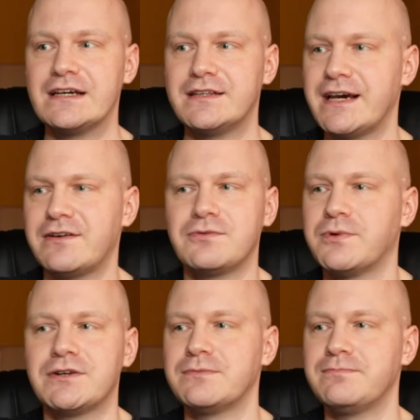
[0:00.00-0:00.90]
they don't
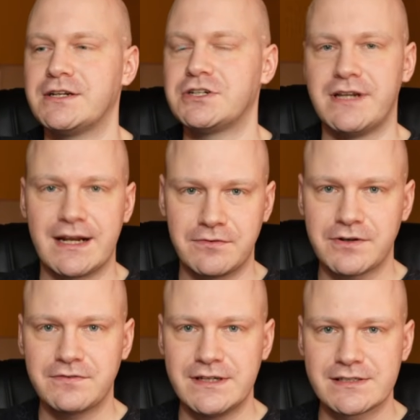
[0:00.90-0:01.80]
want to manage
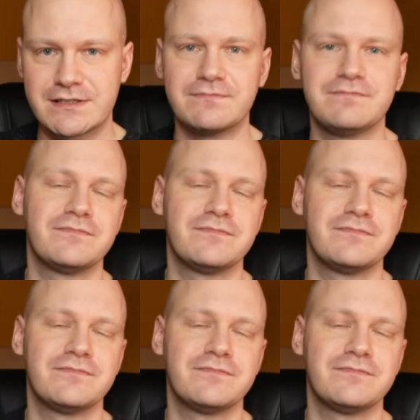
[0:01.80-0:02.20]
network fees,